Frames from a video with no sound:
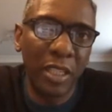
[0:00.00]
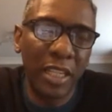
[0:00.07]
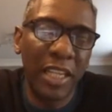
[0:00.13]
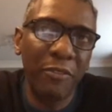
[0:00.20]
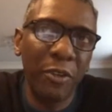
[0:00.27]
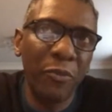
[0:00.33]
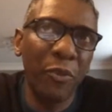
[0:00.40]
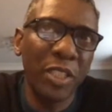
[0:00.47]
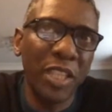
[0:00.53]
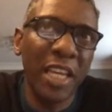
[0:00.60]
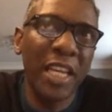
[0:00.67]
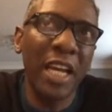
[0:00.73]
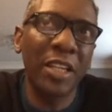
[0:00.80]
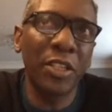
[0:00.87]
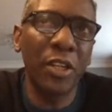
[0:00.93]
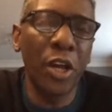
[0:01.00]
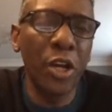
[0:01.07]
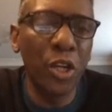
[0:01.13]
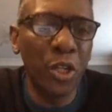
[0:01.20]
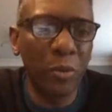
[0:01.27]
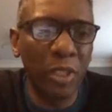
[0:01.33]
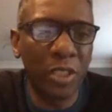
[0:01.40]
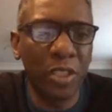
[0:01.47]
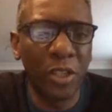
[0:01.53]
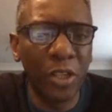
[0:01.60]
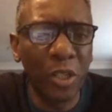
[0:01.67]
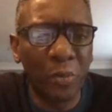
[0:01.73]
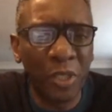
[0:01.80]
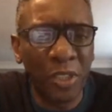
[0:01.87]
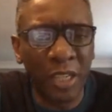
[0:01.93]
If we take at an
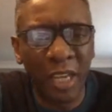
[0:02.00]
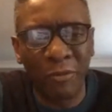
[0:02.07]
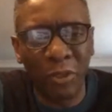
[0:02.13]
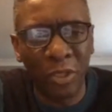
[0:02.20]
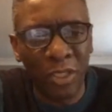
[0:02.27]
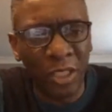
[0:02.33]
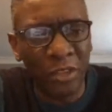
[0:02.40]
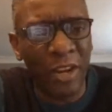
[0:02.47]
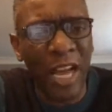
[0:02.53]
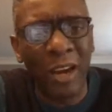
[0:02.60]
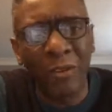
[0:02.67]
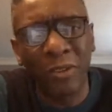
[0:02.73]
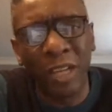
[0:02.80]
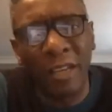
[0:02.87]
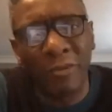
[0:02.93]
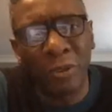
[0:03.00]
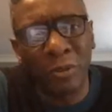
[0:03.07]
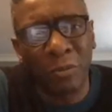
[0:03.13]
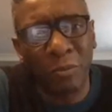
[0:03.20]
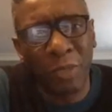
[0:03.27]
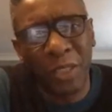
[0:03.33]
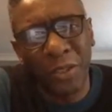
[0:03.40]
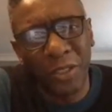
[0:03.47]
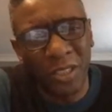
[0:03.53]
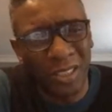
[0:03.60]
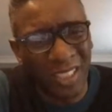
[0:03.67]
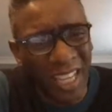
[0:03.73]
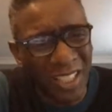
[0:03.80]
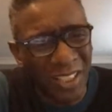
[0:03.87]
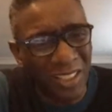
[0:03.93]
urban level, at a ground level, because
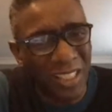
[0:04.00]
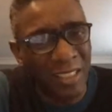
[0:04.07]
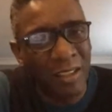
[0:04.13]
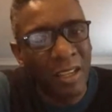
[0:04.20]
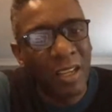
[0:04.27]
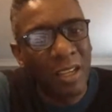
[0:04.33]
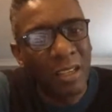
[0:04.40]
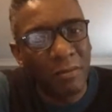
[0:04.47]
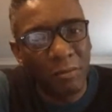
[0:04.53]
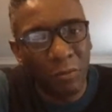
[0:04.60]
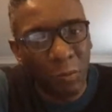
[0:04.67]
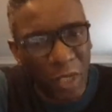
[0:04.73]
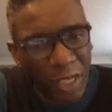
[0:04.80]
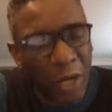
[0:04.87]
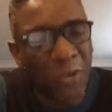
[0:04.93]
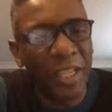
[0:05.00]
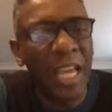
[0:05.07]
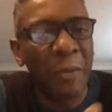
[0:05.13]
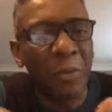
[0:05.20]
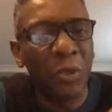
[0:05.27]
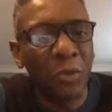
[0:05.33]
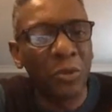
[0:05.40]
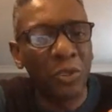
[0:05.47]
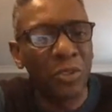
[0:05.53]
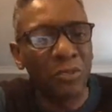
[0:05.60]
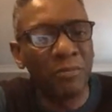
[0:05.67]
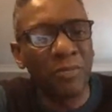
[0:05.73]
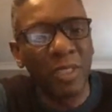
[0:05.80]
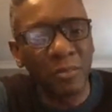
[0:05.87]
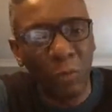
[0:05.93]
essentially we know that air
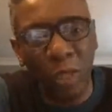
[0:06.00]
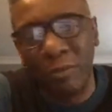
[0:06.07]
pollution